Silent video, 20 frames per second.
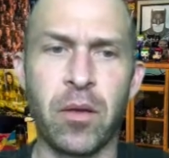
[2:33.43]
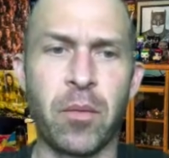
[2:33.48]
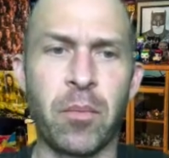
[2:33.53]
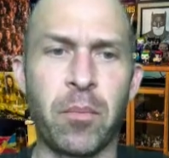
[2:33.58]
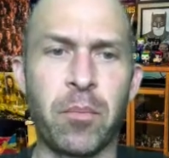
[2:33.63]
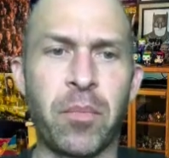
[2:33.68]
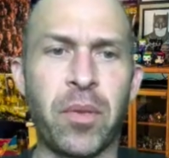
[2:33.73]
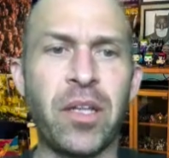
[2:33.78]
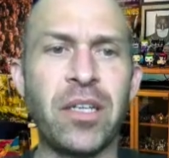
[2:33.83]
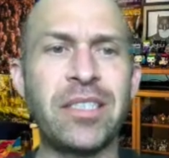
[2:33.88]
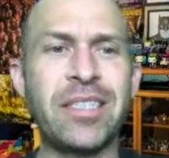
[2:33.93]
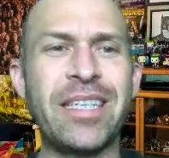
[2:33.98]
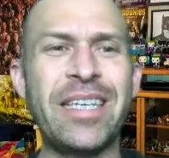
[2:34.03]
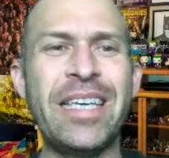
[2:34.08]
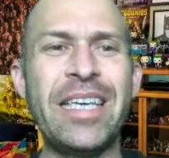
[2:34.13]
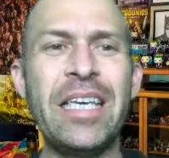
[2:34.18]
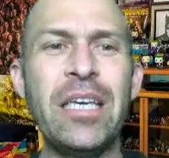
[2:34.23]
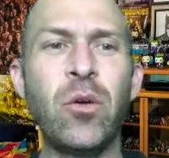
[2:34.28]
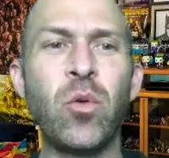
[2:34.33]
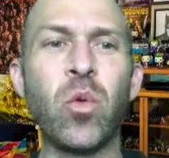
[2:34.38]
plus
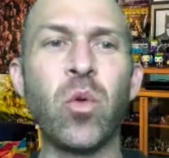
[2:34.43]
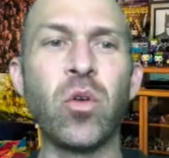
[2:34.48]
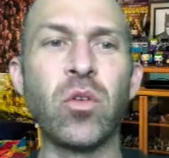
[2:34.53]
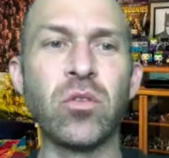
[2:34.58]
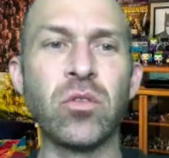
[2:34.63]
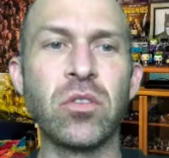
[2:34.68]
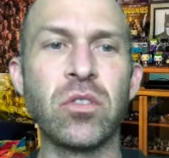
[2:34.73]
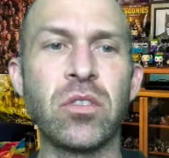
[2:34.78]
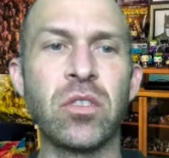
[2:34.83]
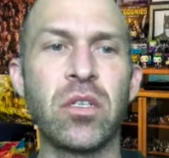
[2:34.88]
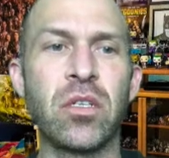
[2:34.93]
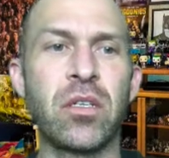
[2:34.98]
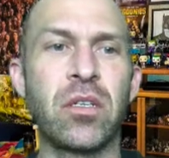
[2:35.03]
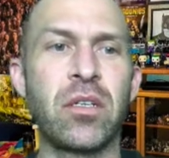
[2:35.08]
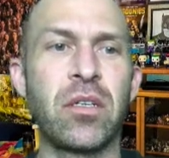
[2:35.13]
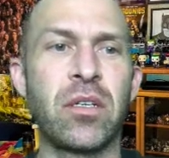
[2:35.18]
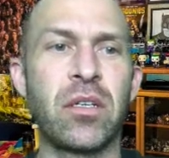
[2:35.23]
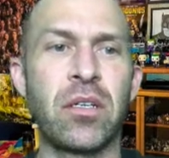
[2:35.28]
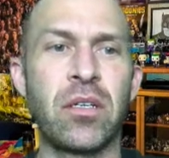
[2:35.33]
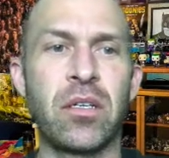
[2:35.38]
equals
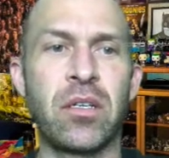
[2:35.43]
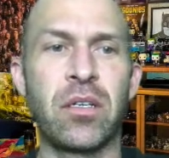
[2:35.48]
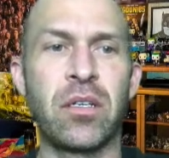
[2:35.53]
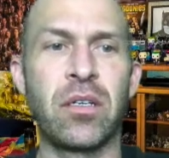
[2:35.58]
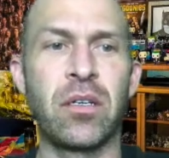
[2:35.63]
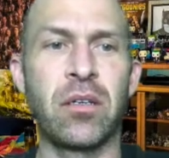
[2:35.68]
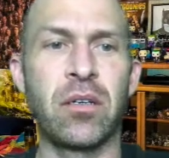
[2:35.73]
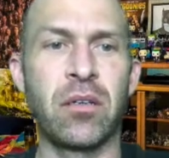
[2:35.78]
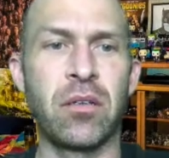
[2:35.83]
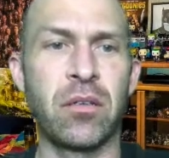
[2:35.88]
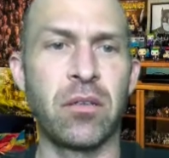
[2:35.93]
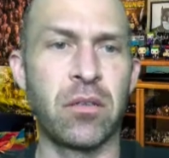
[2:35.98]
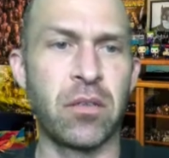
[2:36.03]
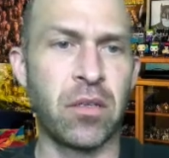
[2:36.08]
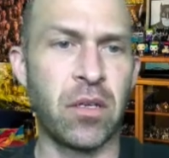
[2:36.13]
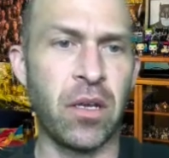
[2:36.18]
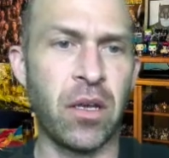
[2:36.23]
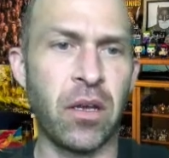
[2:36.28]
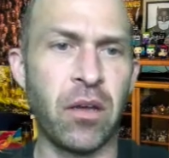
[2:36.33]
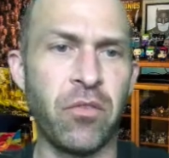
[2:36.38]

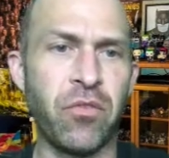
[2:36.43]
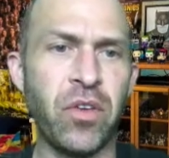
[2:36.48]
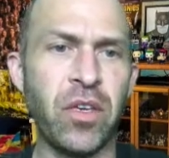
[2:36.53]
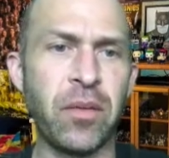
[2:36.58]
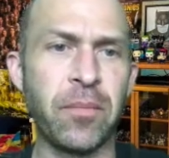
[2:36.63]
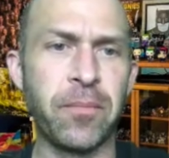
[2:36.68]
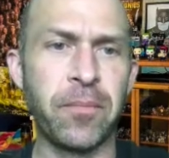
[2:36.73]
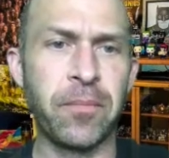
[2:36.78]
v.